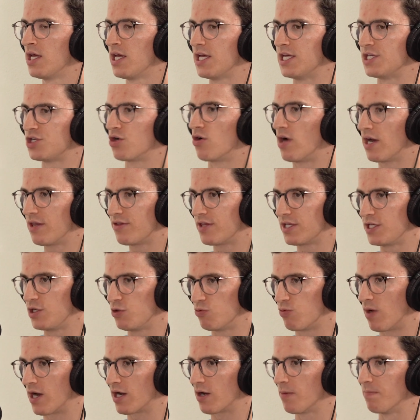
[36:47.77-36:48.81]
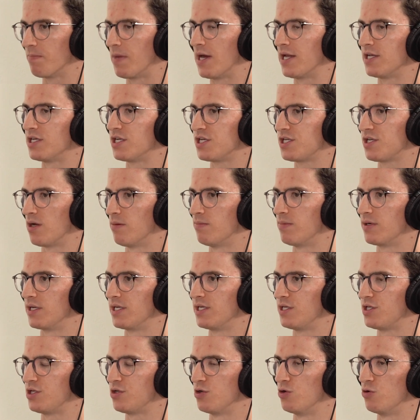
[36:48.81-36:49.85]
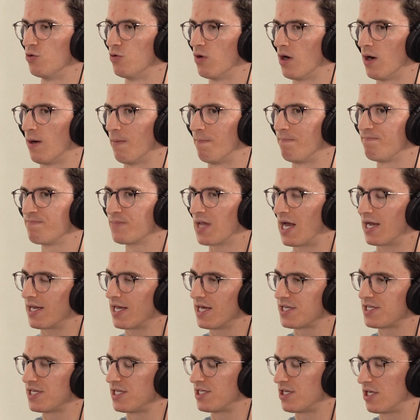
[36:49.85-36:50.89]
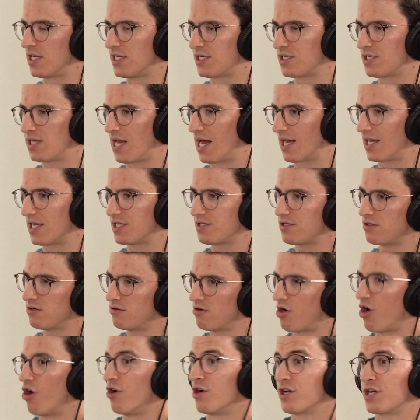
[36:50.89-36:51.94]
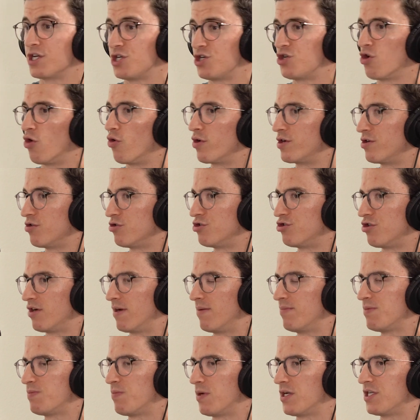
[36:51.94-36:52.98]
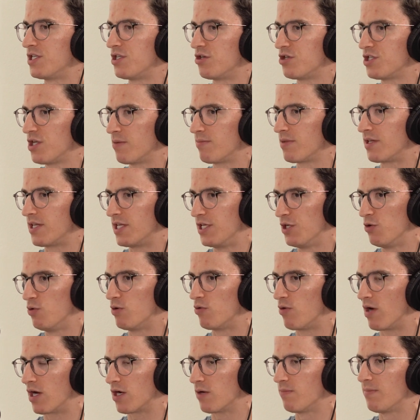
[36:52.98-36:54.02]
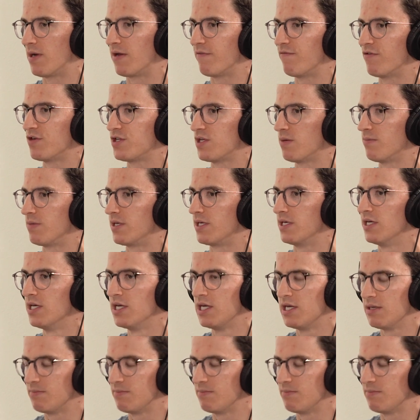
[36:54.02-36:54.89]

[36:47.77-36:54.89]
Is there anything you recommend to somebody to, I guess it's hard to control your dreams, but is there something that you would recommend for somebody,